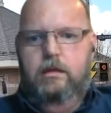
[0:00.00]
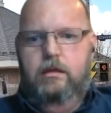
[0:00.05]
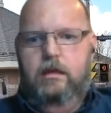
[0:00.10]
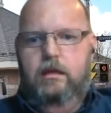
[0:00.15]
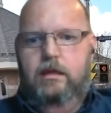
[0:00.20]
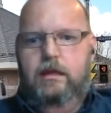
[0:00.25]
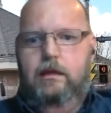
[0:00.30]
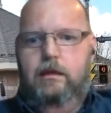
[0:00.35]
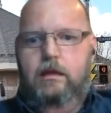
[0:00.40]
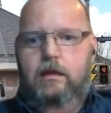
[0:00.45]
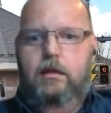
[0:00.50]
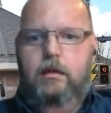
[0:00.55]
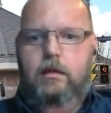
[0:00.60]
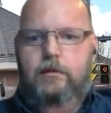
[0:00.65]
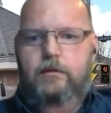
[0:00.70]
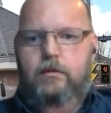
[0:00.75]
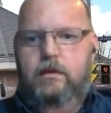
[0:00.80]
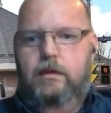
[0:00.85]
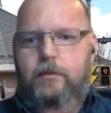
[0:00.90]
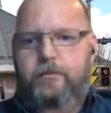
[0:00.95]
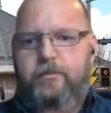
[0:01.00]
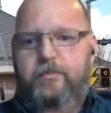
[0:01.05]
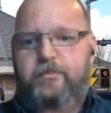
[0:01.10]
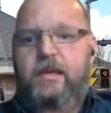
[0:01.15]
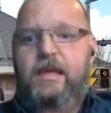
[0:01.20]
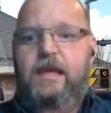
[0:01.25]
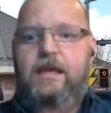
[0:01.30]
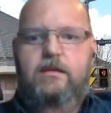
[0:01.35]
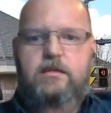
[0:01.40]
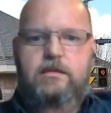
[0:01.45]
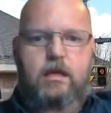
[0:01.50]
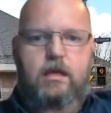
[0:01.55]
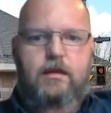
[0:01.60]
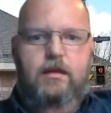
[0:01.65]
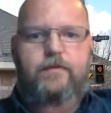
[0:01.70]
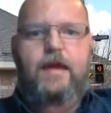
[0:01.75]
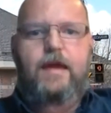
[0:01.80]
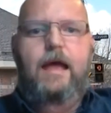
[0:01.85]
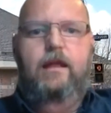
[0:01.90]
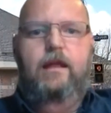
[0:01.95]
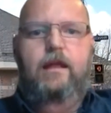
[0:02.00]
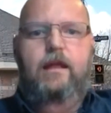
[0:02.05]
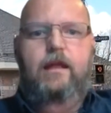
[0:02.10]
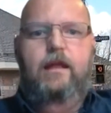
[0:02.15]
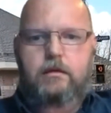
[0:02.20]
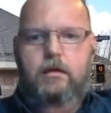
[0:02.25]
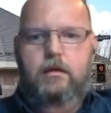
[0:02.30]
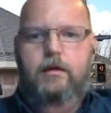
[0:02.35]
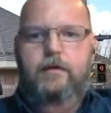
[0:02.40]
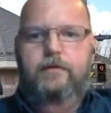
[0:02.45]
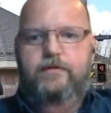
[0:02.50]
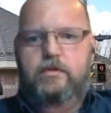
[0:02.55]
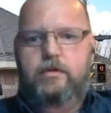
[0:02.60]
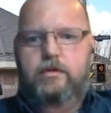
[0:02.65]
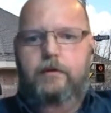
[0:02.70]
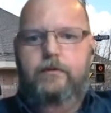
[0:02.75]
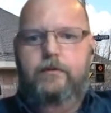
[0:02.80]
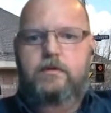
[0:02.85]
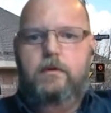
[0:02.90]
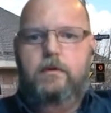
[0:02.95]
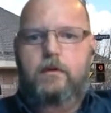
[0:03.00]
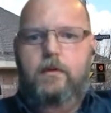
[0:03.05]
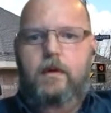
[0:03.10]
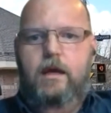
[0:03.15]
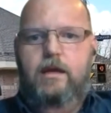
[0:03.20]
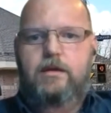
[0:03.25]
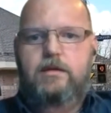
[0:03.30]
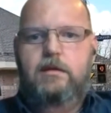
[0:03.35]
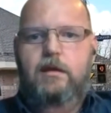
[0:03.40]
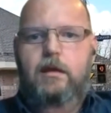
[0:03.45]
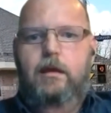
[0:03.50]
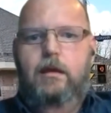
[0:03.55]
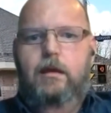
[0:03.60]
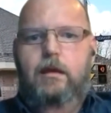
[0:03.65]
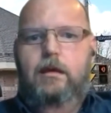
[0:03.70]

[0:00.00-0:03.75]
the peaks and the valleys of service requests.